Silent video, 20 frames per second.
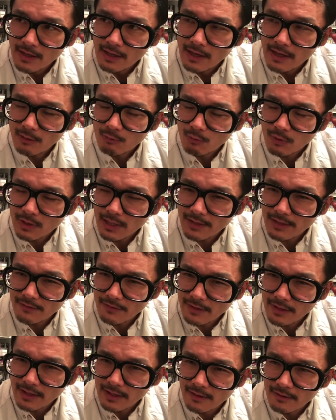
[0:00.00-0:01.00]
And when I
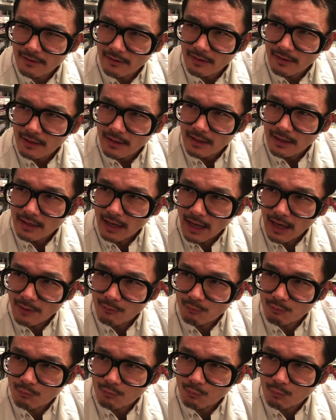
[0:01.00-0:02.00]
did, I
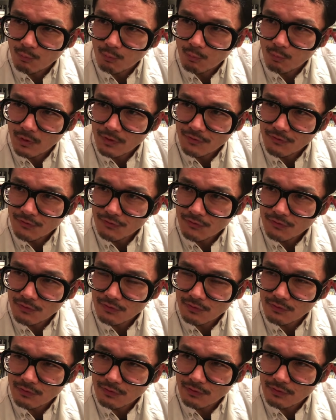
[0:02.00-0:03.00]
was
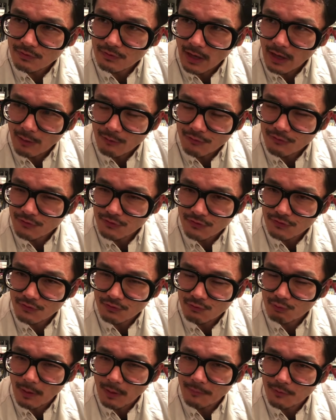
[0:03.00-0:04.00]
I was just
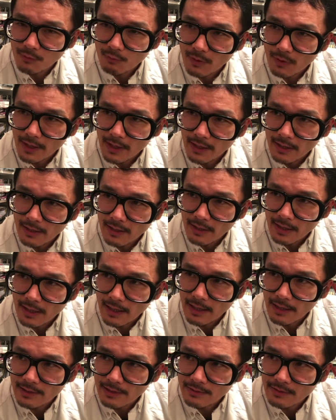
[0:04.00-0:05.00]
swept away.
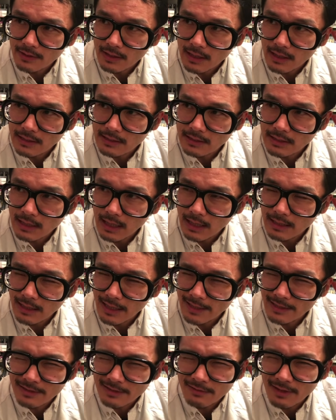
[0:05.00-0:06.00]
And I,
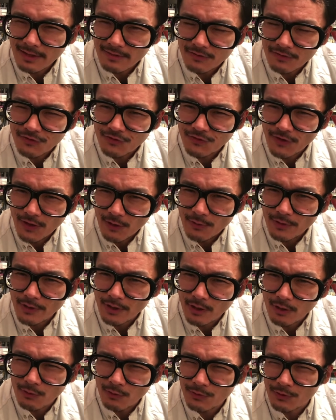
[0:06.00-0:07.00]
I didn't like the
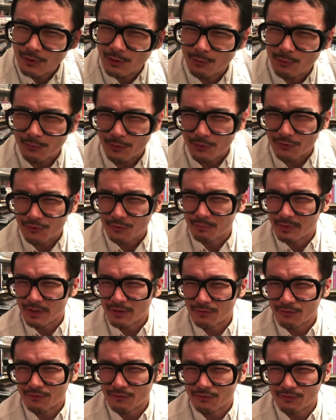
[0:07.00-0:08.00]
stereo. You know, there's a
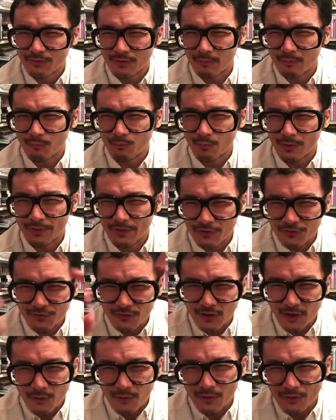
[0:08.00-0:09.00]
bit some when the
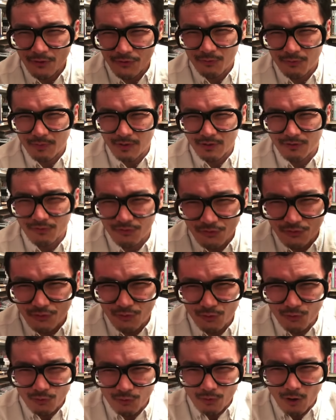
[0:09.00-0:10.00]
stereo is a bit
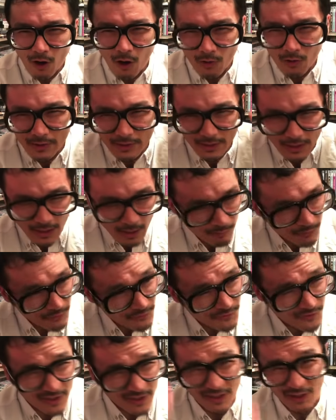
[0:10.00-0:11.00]
too all
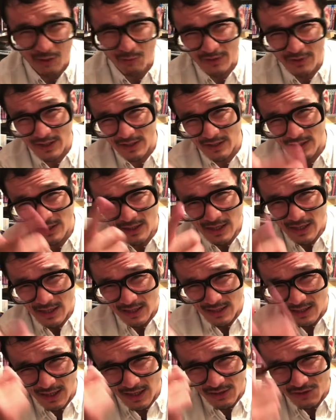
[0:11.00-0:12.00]
encompassing. You know, when the
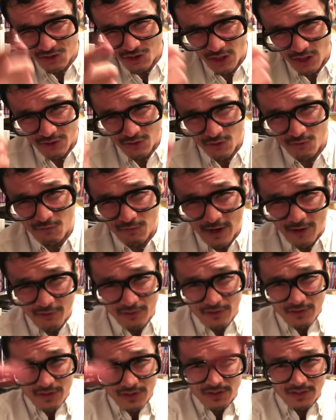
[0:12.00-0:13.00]
gunshots are fired,
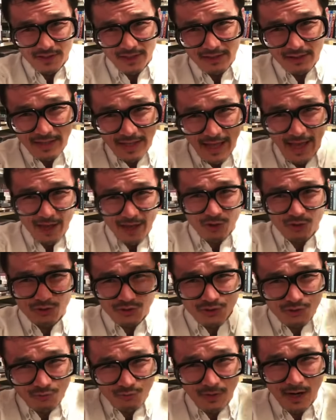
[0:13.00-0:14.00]
it just suddenly
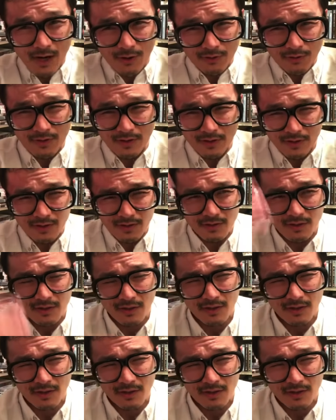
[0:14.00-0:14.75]
echoes throughout the.